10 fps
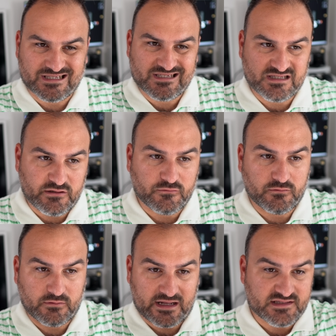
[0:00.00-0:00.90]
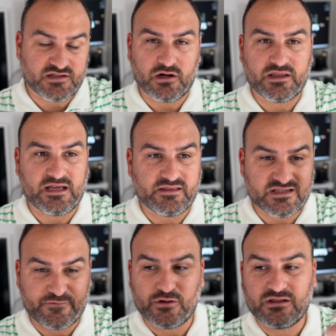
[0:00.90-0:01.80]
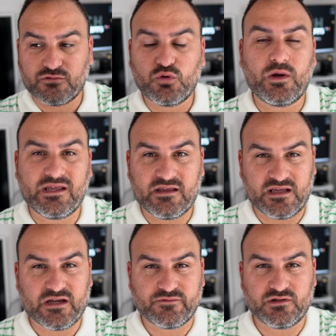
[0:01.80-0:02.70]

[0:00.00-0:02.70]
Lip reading: it's still, outside of that, there's very little tweaking you have to